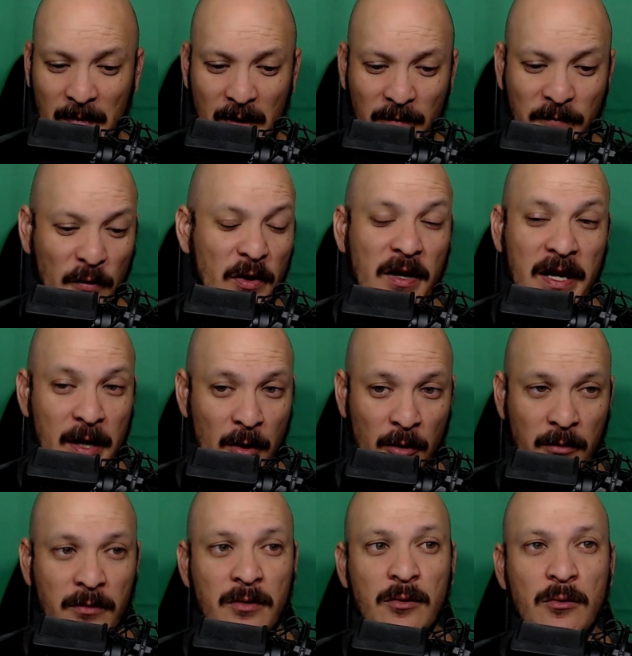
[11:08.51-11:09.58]
for the year,
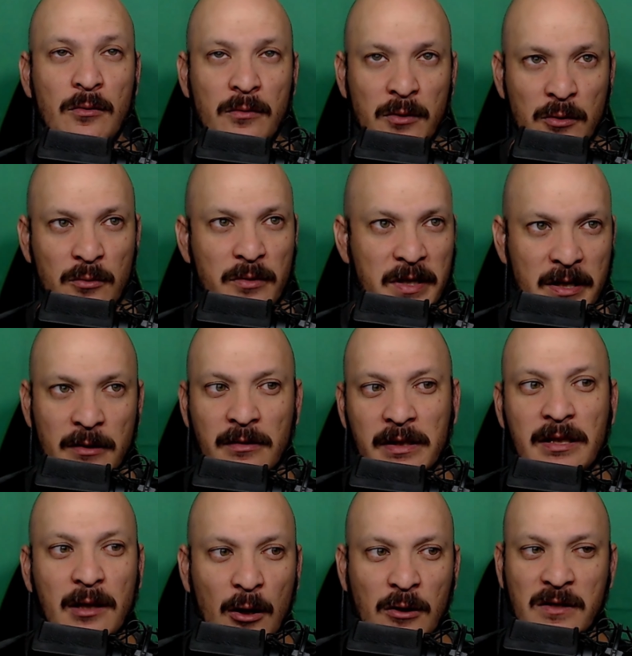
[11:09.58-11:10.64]
new
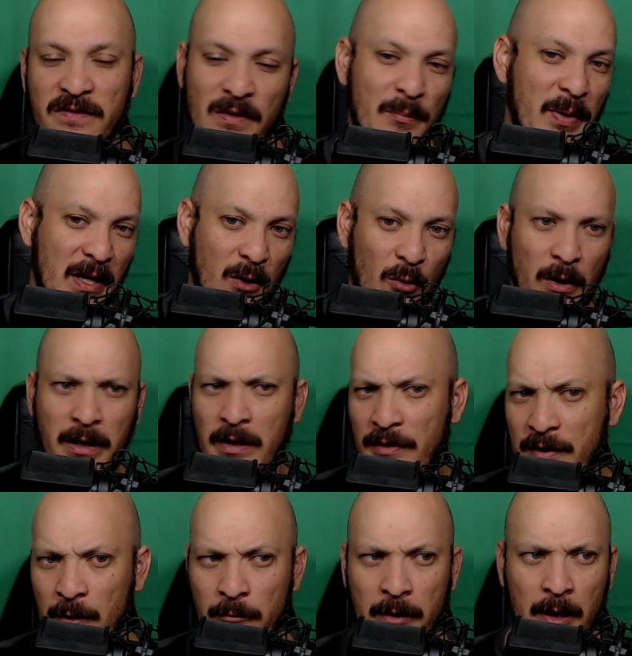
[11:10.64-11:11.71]
yearly lows for Bitcoin,
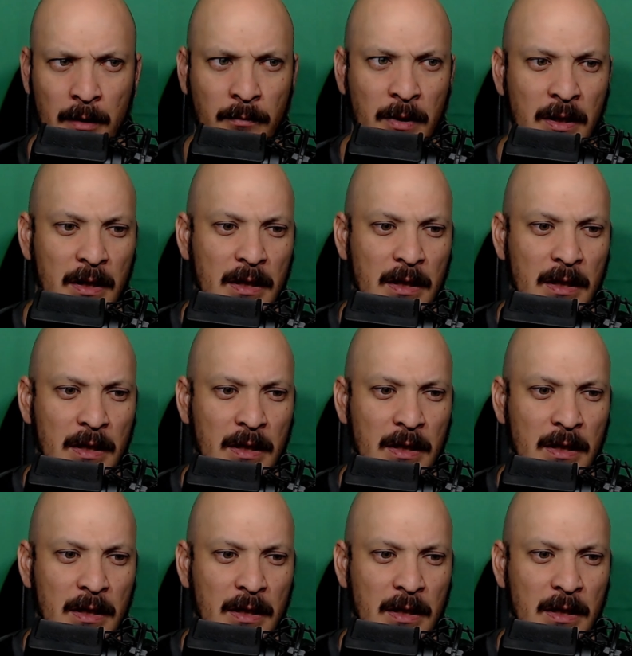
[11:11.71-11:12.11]
Ethereum,